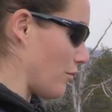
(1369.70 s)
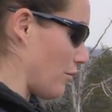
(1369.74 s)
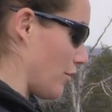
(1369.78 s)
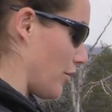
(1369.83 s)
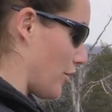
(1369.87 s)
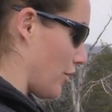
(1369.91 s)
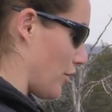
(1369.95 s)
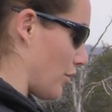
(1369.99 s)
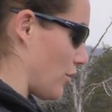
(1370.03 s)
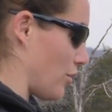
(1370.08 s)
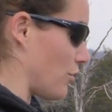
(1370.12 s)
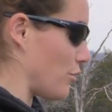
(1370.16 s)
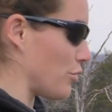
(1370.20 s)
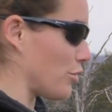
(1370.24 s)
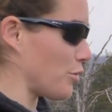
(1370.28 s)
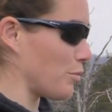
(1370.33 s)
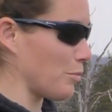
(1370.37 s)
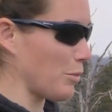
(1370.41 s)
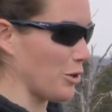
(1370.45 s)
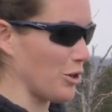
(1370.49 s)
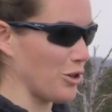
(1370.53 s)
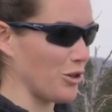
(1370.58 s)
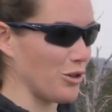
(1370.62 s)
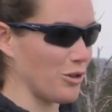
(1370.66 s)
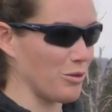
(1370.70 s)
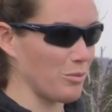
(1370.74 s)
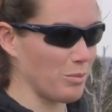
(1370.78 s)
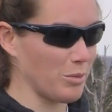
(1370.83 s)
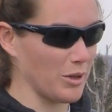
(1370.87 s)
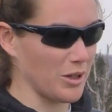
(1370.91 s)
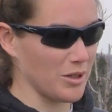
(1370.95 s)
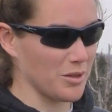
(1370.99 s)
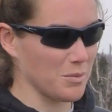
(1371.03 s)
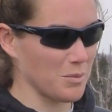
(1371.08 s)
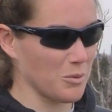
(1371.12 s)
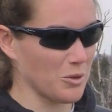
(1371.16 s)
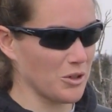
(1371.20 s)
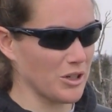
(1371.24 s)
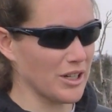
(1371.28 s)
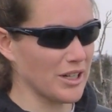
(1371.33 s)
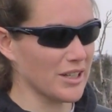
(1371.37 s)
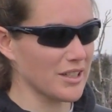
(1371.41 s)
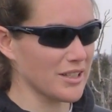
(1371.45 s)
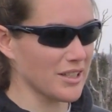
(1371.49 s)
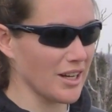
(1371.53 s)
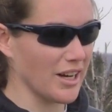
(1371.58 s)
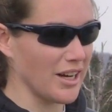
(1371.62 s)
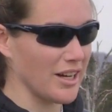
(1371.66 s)
or the goose poop is more
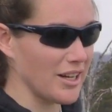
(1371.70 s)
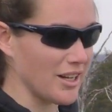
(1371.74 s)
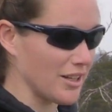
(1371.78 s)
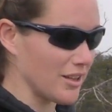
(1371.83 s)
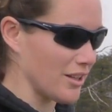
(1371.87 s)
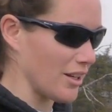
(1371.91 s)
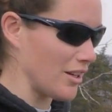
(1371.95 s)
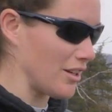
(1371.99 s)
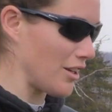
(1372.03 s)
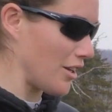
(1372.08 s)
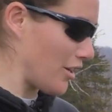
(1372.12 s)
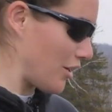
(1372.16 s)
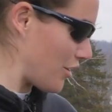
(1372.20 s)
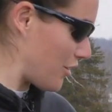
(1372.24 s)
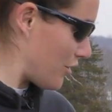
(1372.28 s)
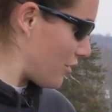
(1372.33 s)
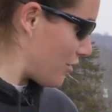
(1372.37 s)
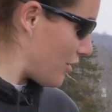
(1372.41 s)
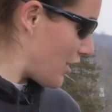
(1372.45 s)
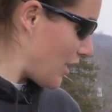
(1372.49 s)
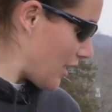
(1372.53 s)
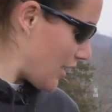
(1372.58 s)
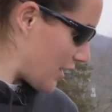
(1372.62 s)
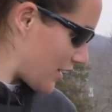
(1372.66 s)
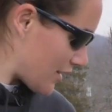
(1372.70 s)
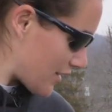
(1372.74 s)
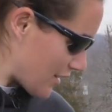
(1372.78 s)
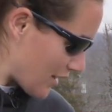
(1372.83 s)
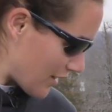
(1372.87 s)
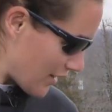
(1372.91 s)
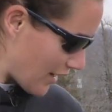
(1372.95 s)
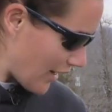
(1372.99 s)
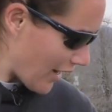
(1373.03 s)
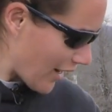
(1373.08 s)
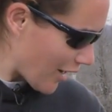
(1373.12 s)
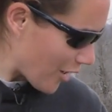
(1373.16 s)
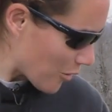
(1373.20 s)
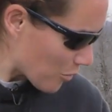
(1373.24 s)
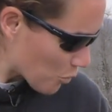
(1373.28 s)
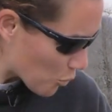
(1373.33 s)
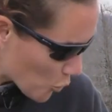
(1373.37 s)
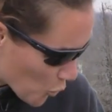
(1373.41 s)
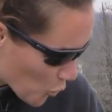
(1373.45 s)
exciting than you, Sandia,